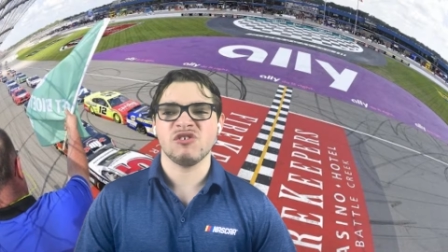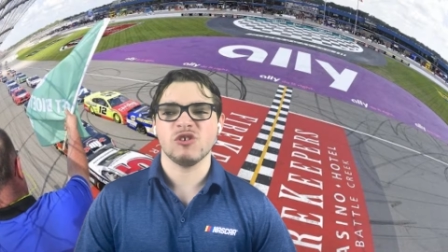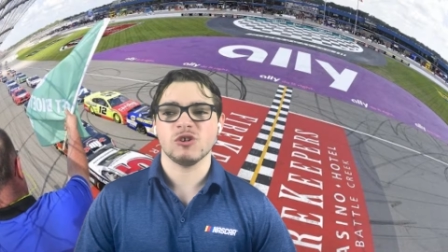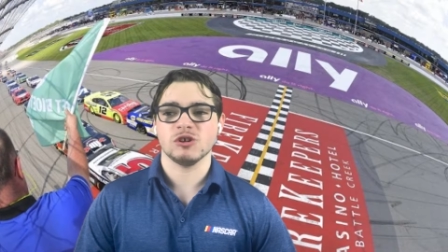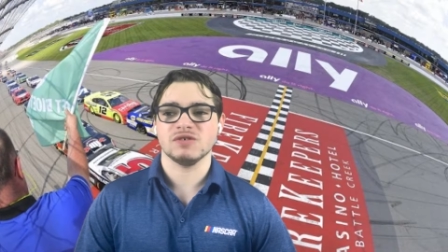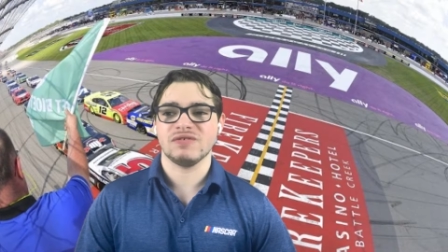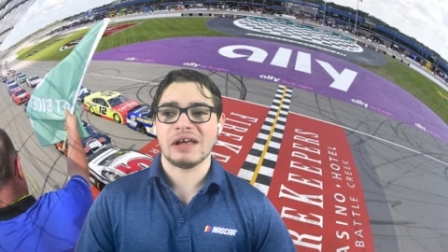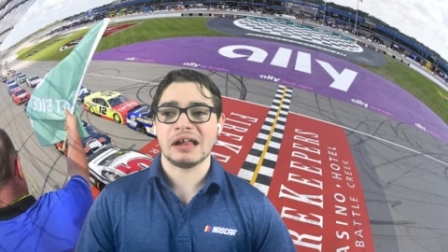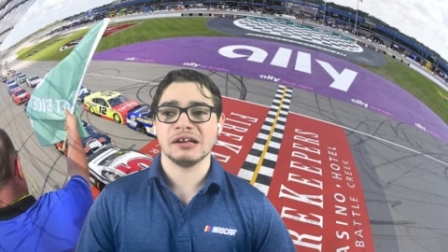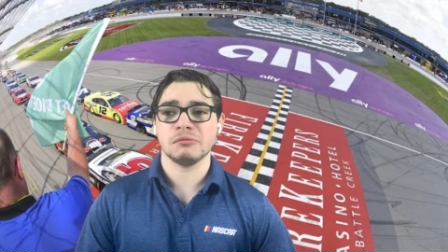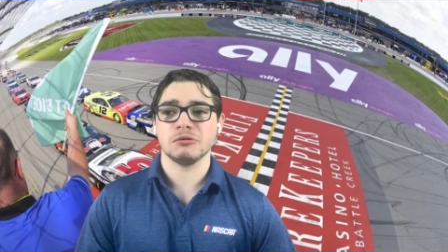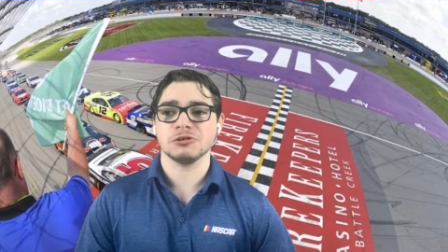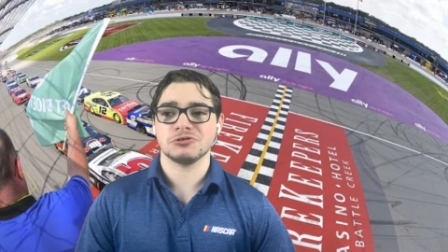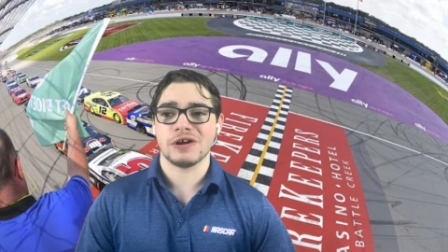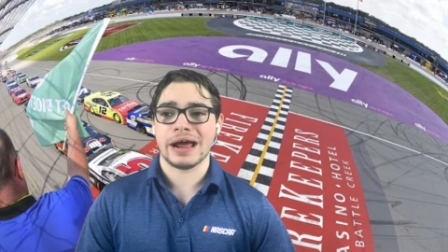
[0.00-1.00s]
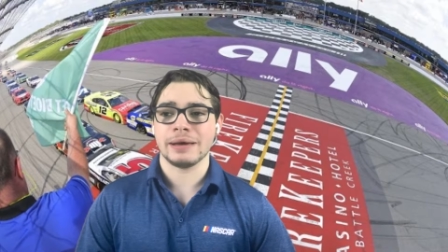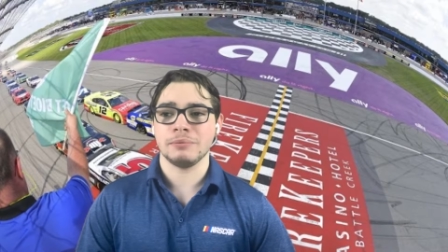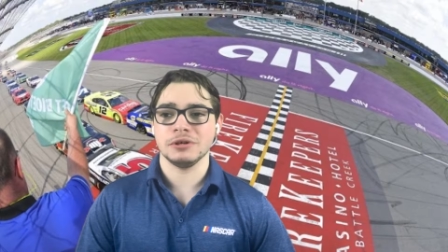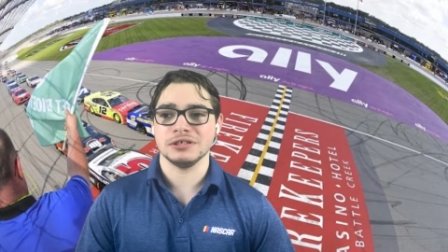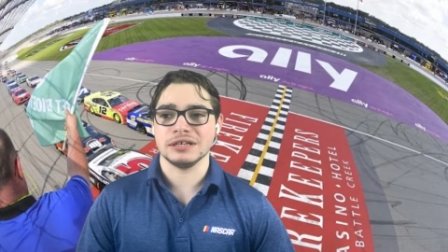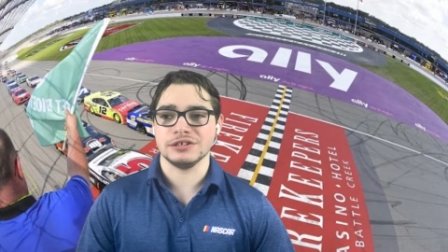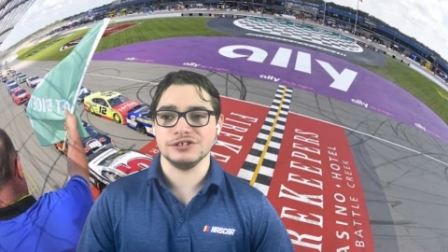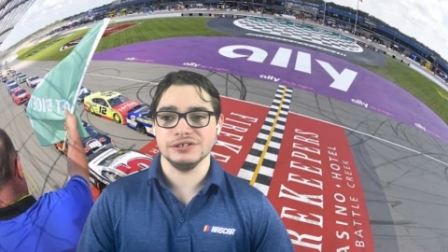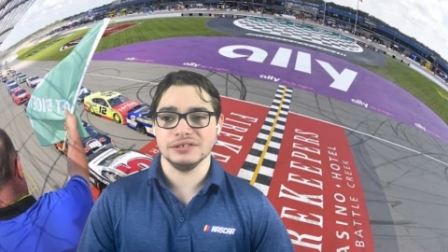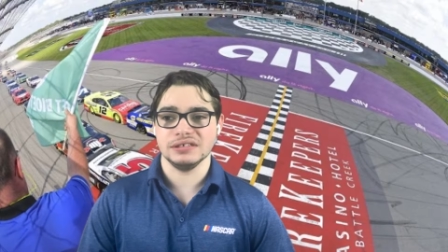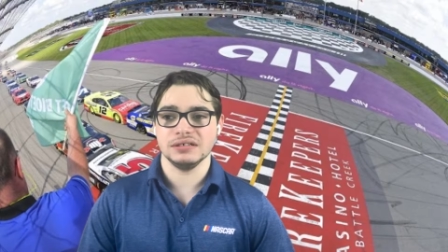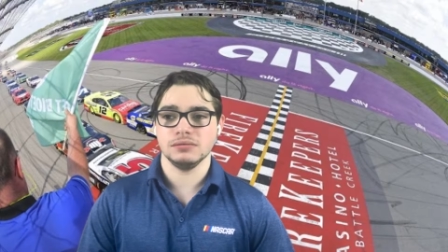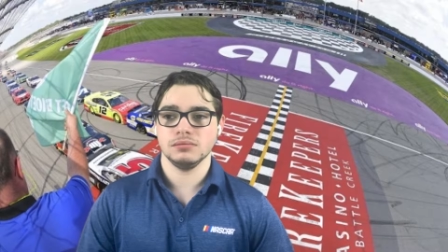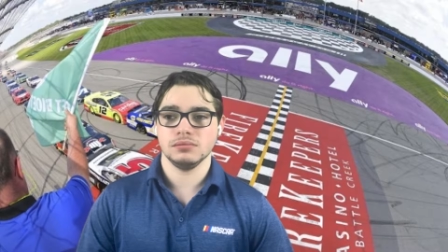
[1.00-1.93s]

for those valuable track positions.